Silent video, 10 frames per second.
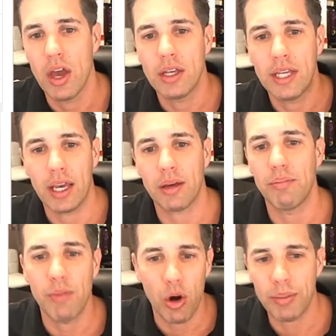take a
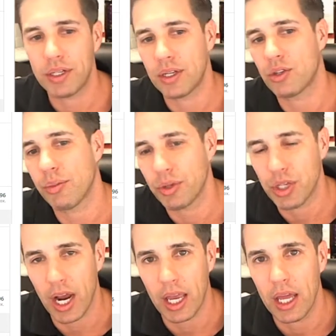moment to triple
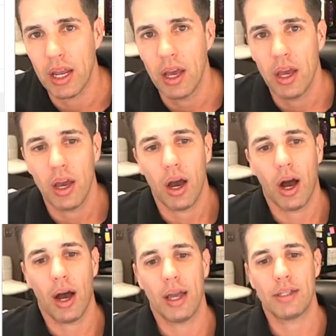check it,
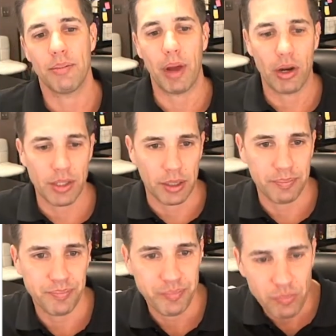it's
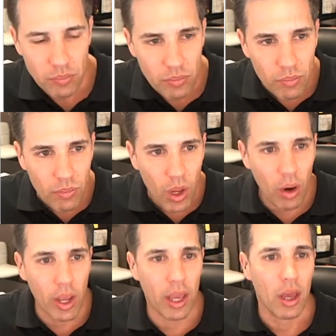embarrassing.
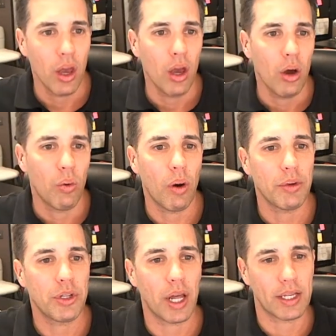Okay. What
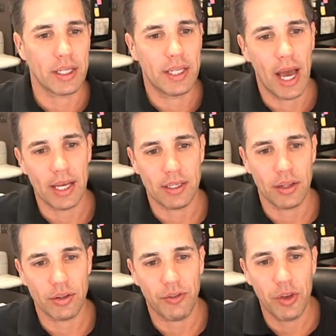would you like to test? And
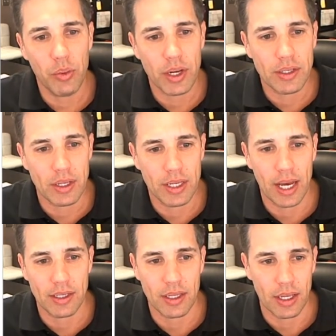there's a few ways to
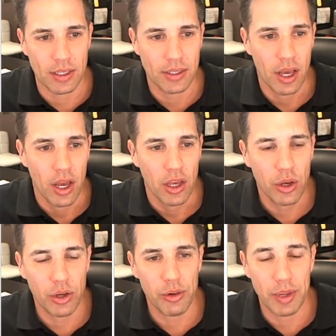test this. You
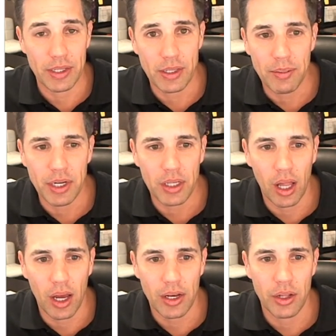can do it by subject
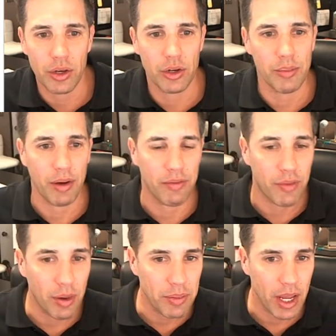line, you can do it by
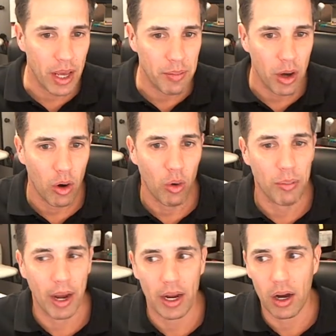from name, or
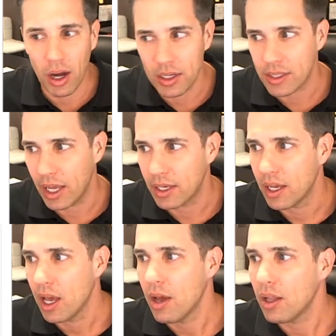by content.
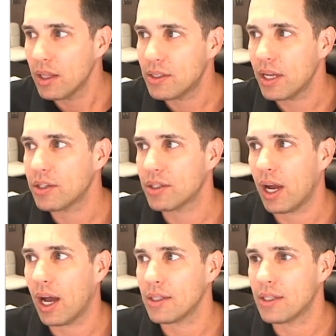Let's take just a
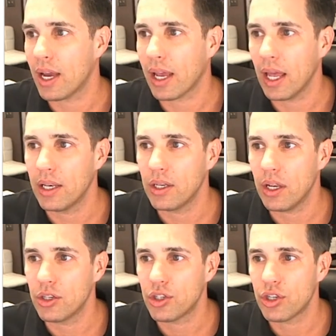hot sec
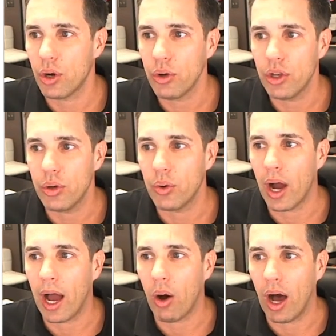and show you
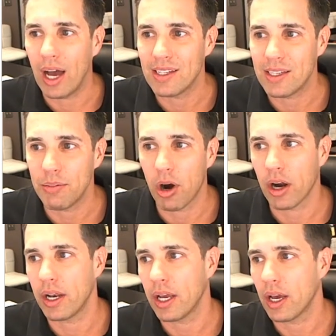how I see
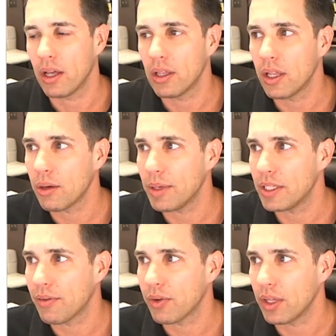marketing a little bit
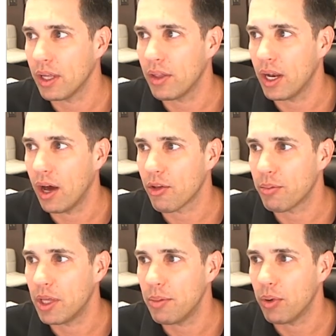differently than other
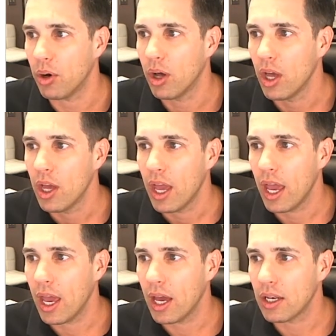people.
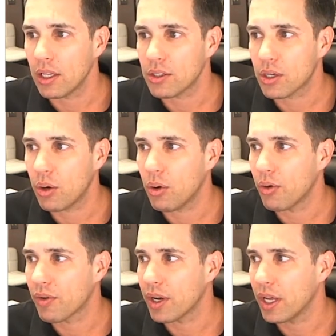And let's go
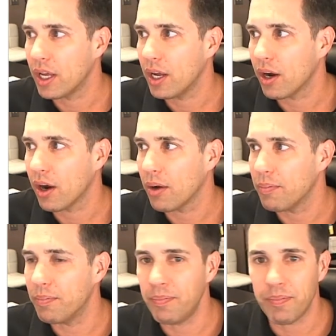over to here
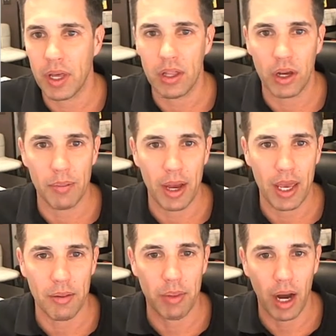and look at my
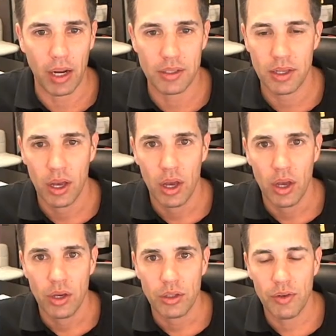inbox.
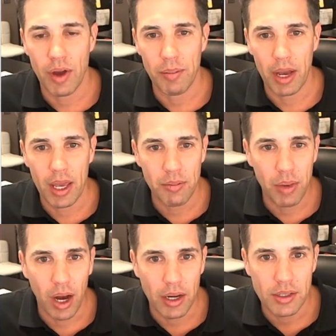So you've got my
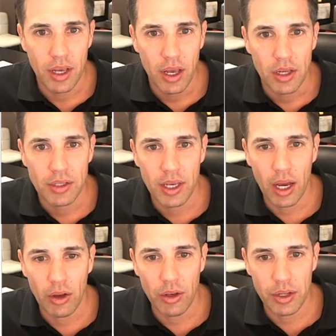inbox. See
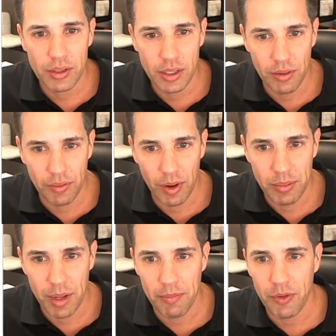how you can see the from
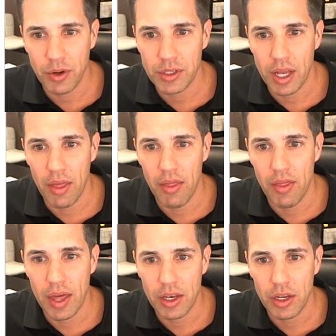name first and
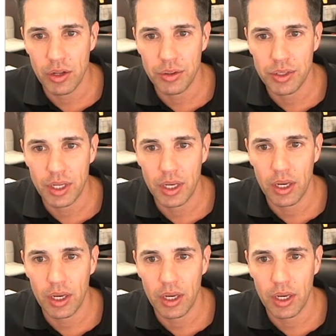then you see